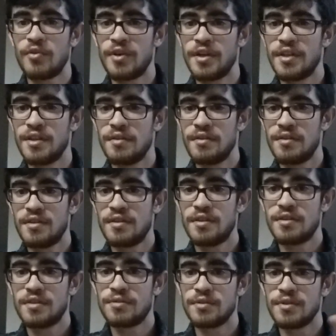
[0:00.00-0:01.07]
more
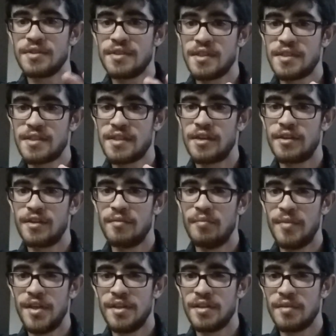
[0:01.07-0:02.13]
towards the center
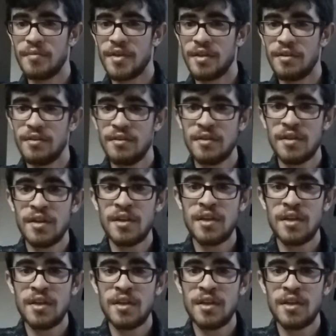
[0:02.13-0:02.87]
and meet in the middle.